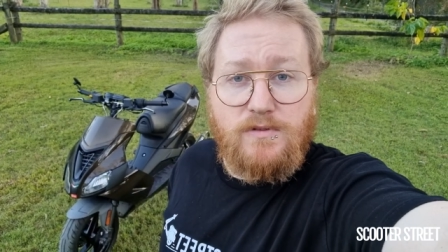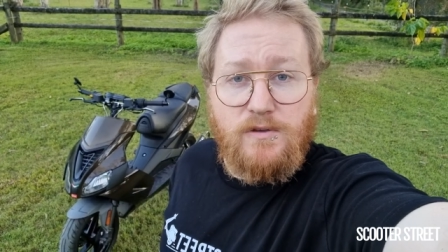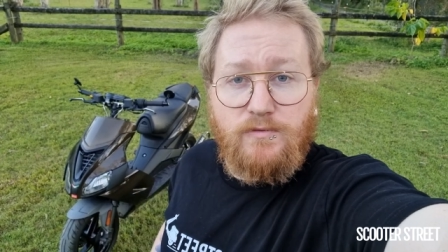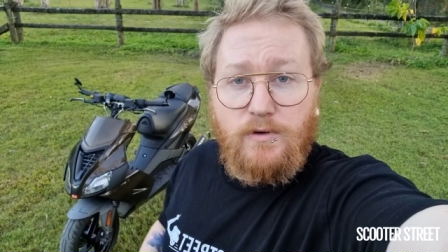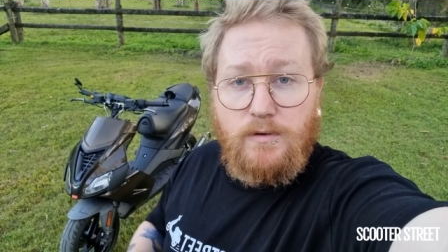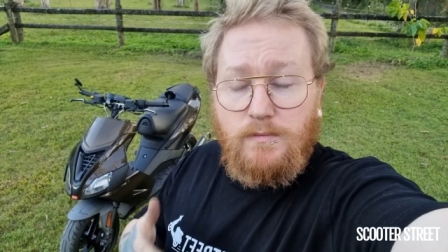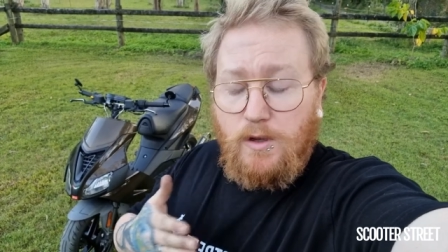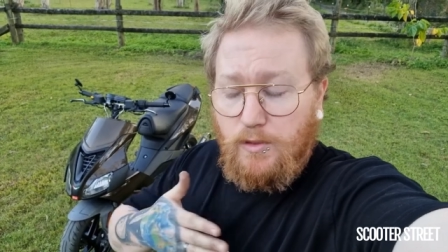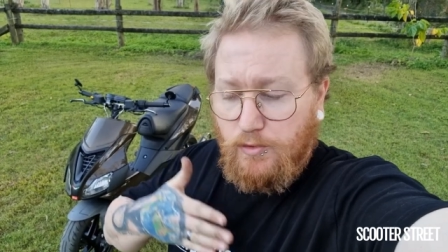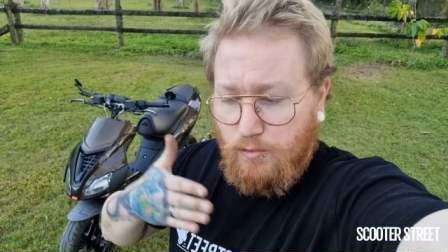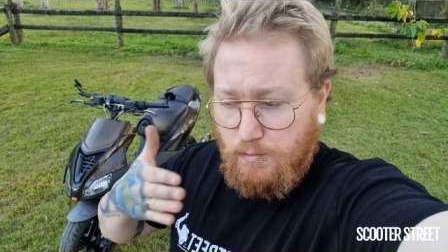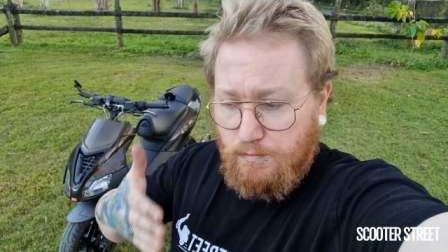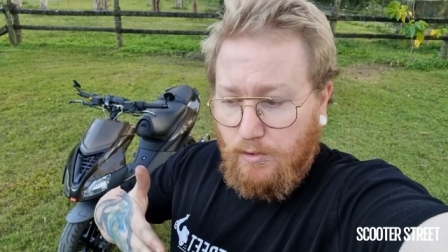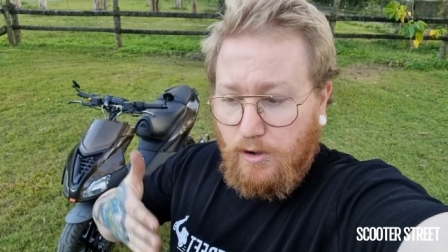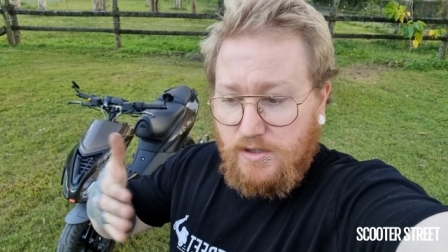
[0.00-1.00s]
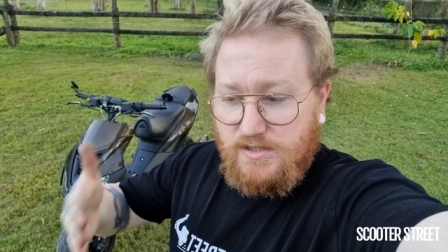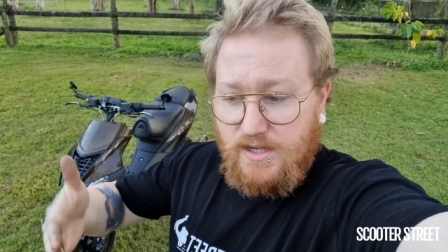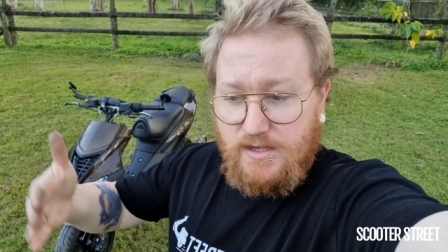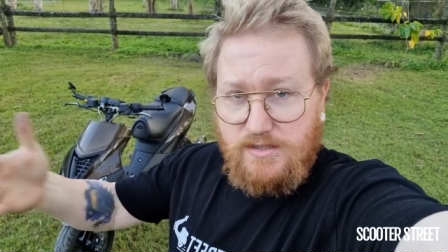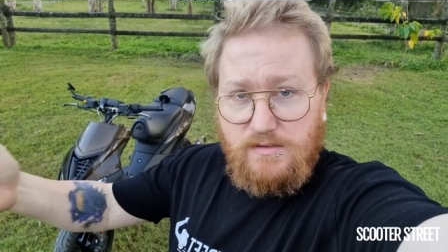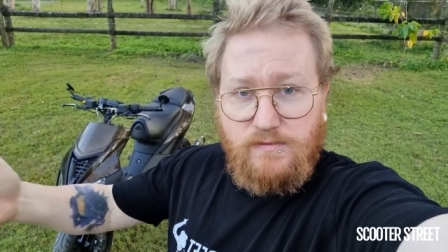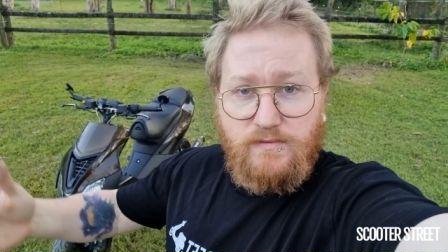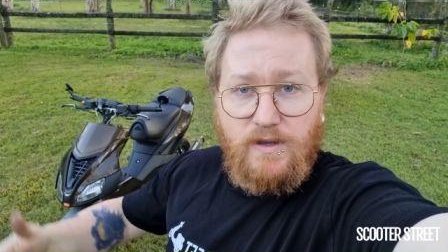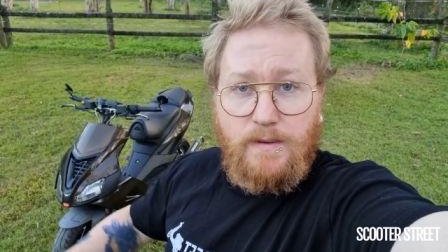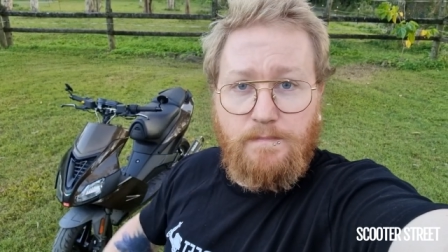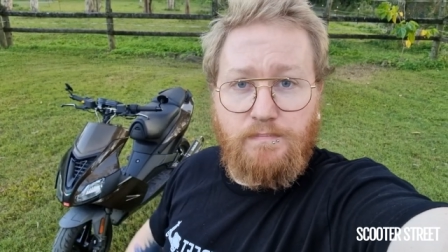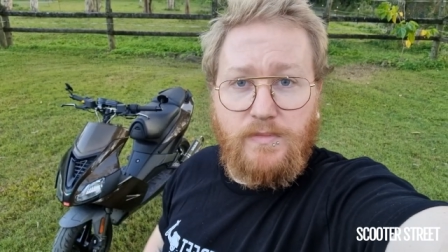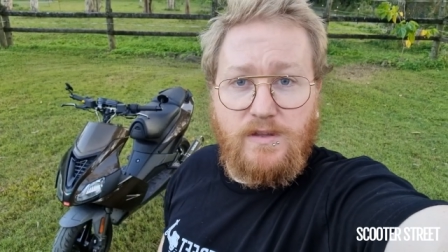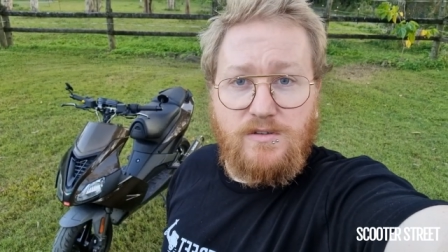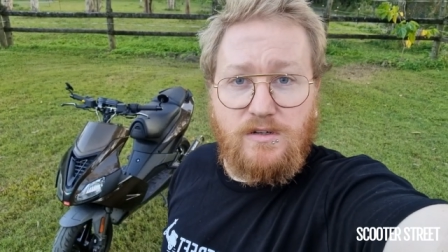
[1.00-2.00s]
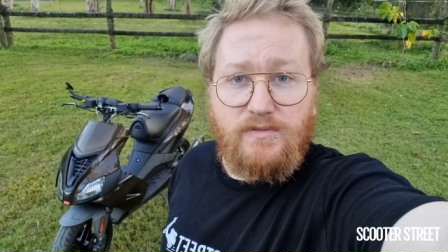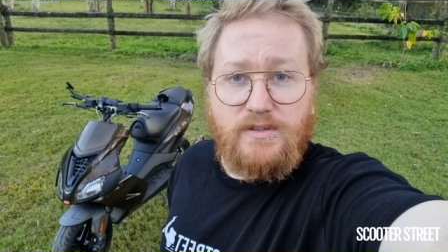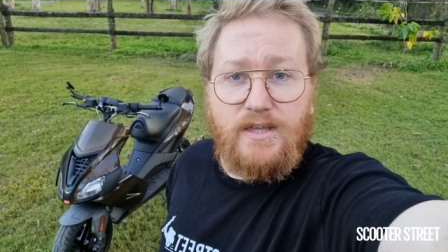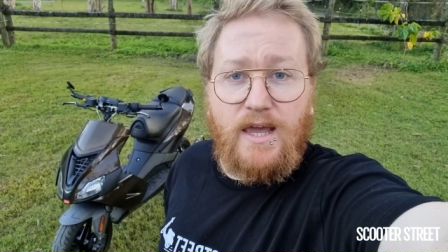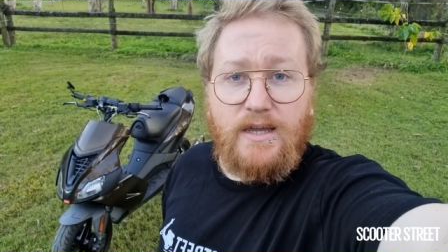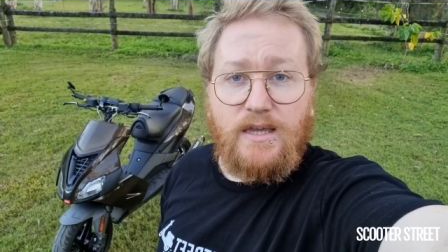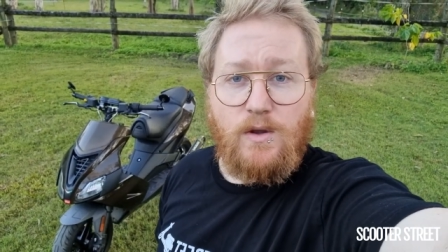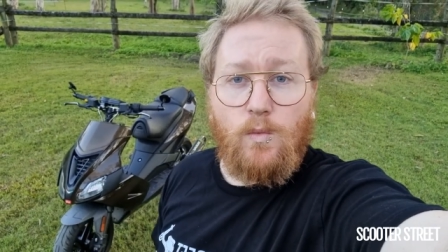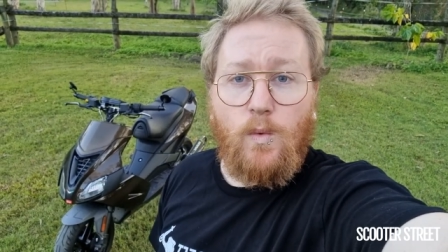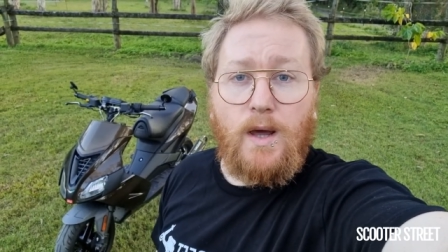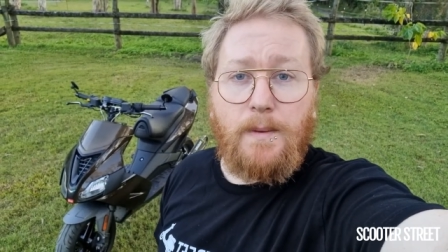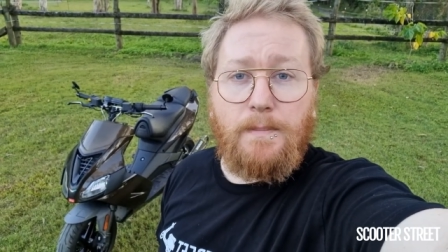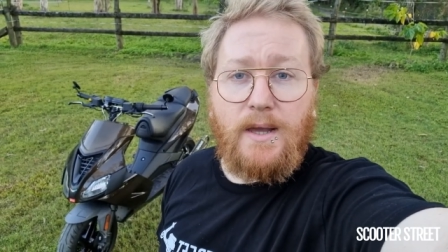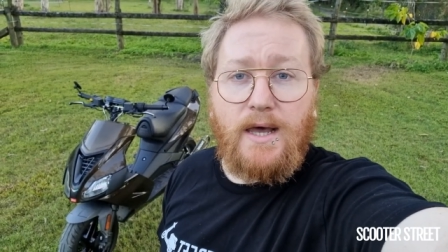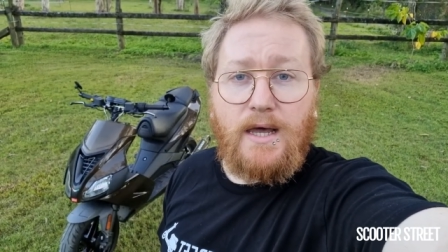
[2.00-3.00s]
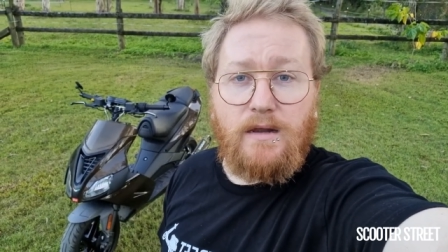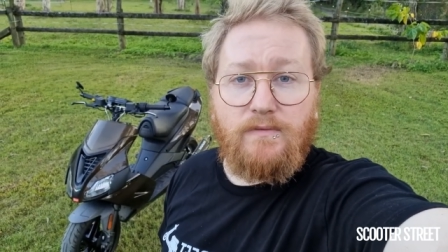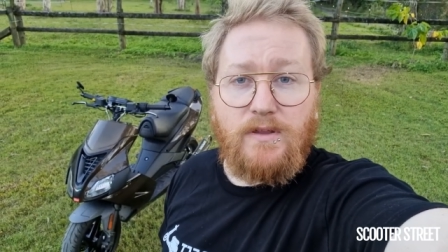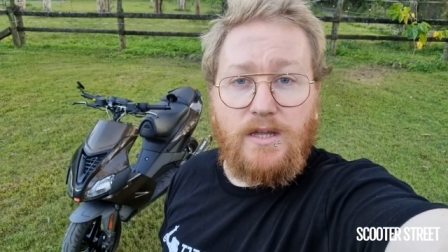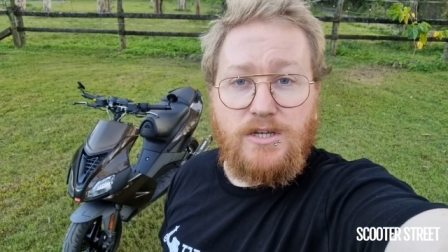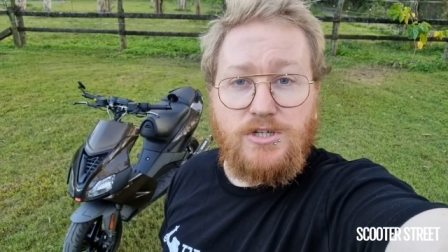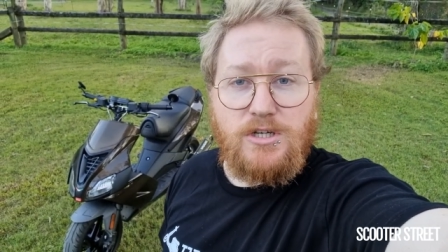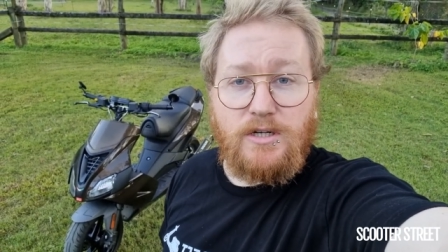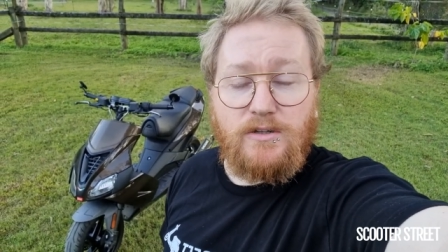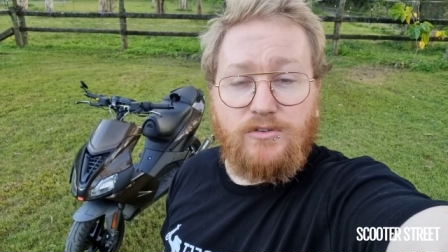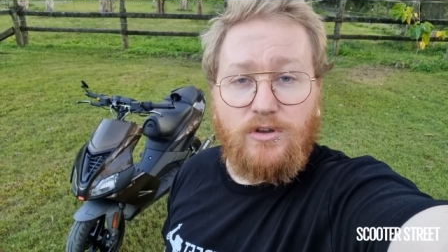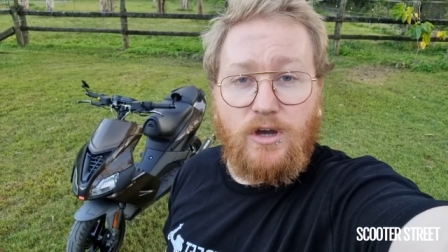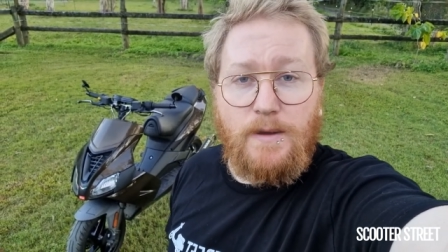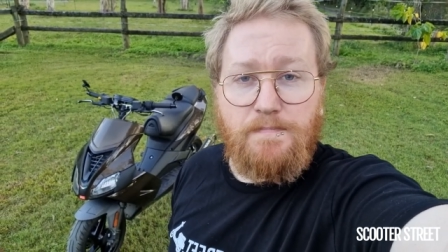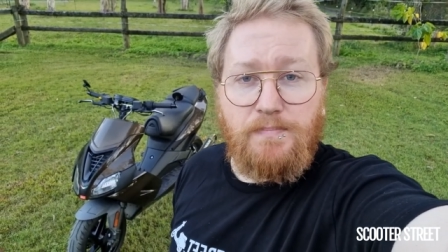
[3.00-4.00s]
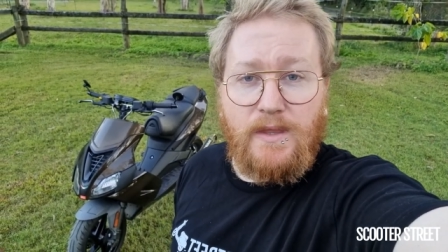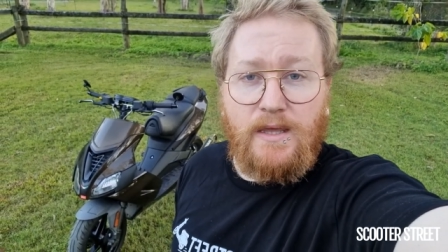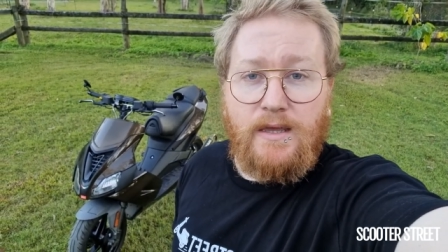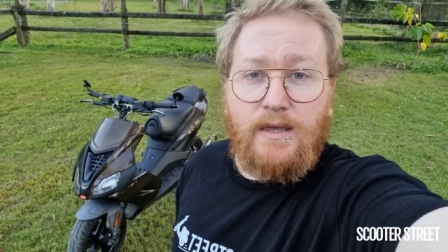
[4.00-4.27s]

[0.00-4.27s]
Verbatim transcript: different through a process of um, sort of attacking one part of the engine at a time.